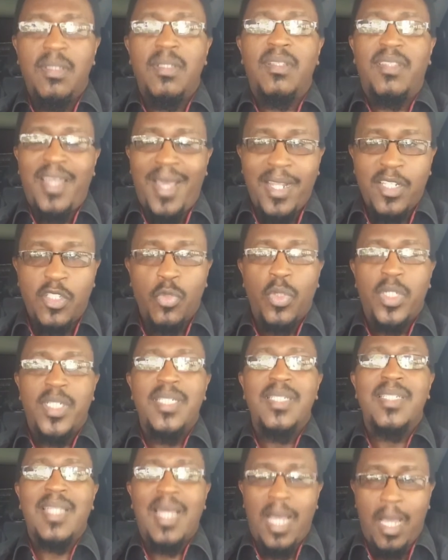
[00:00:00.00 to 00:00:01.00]
that's what
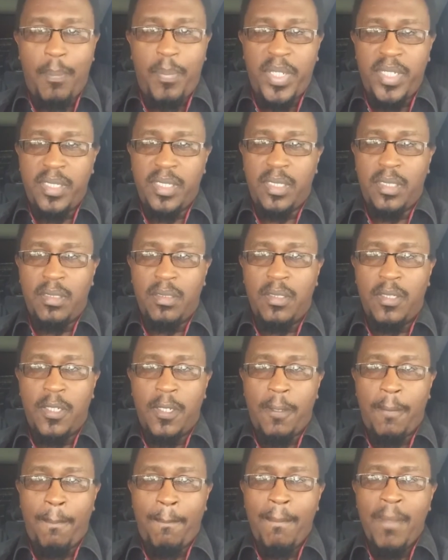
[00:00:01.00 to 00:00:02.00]
is happening.
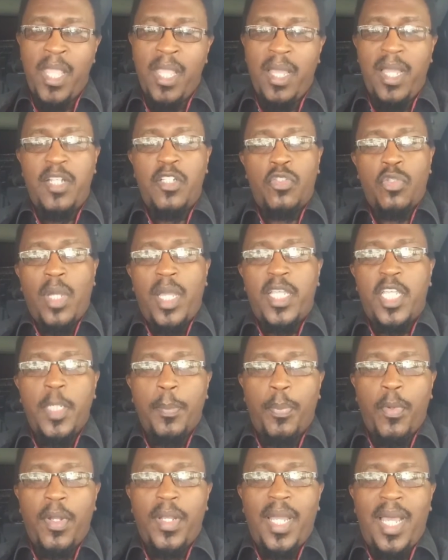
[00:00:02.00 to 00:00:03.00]
And so I
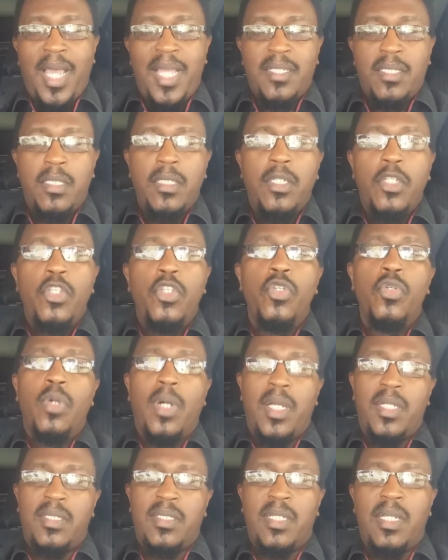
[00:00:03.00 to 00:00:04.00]
keep on asking you
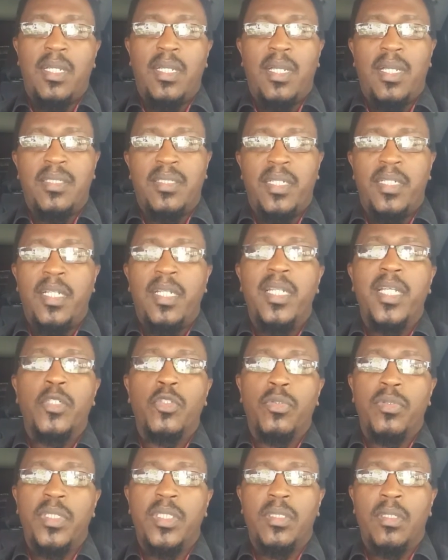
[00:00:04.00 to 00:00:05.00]
as an
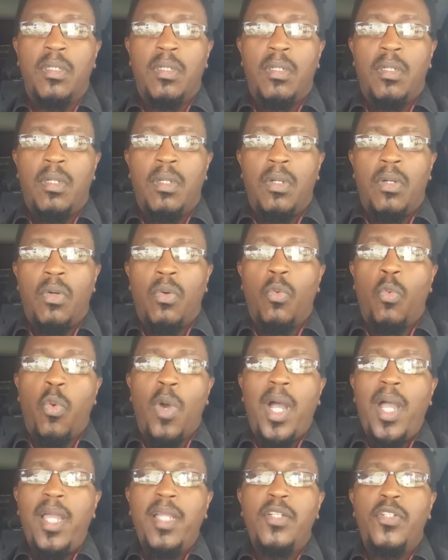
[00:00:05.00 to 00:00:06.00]
electorate,
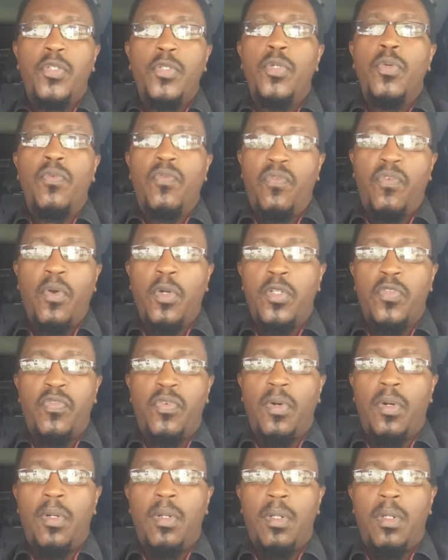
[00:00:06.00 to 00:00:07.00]
why do you vote
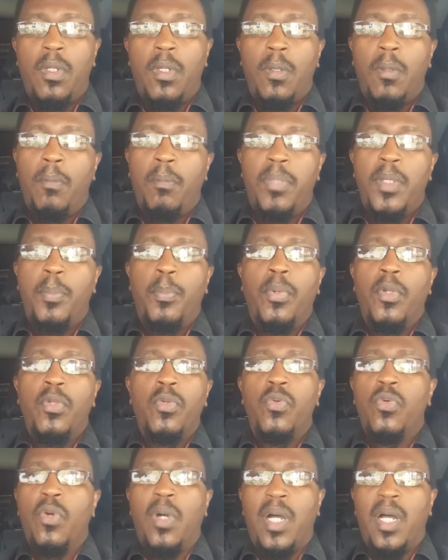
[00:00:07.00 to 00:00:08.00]
for people
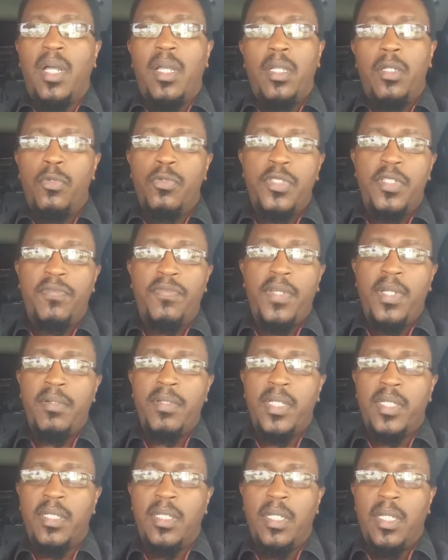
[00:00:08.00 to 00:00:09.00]
who are
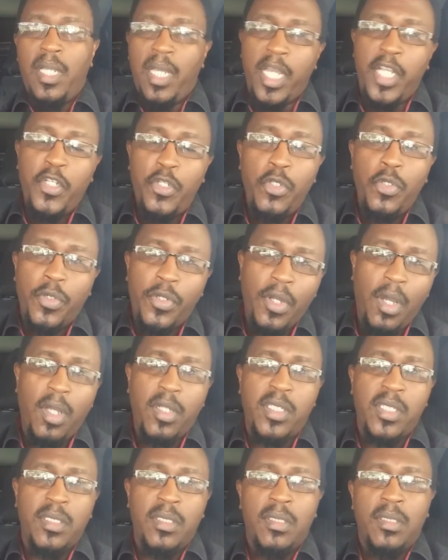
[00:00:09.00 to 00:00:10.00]
Luciferian and you're not?